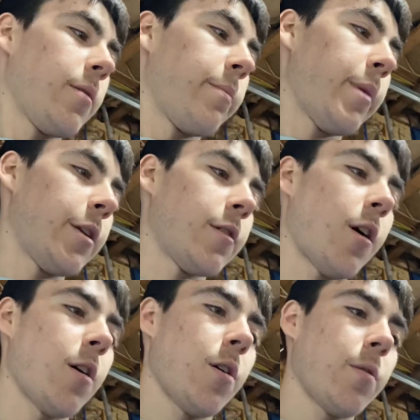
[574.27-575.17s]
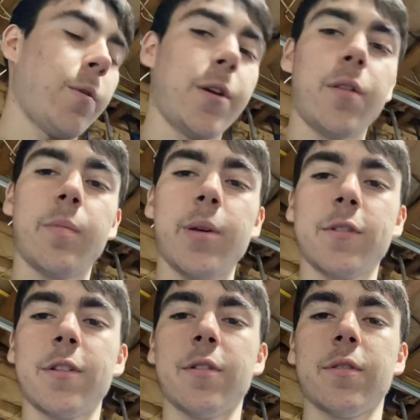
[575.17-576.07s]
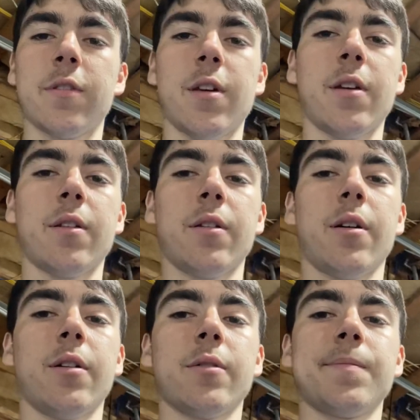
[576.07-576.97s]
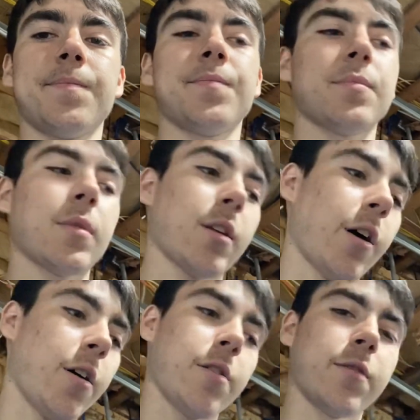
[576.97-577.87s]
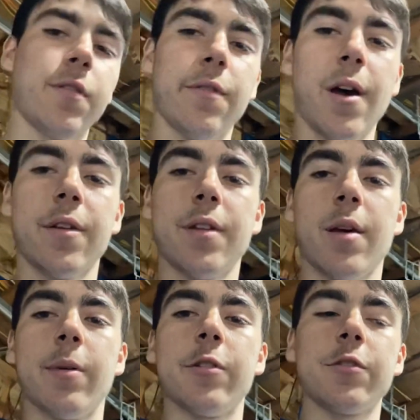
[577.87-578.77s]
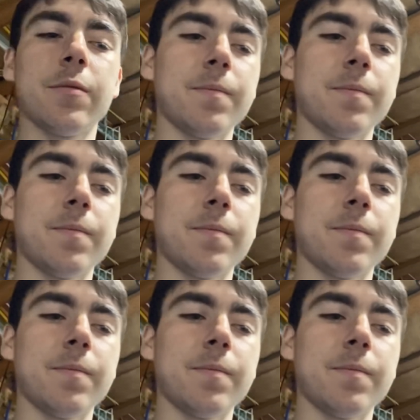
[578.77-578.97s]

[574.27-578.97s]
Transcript: made it all the way to the pistons and caused that damage.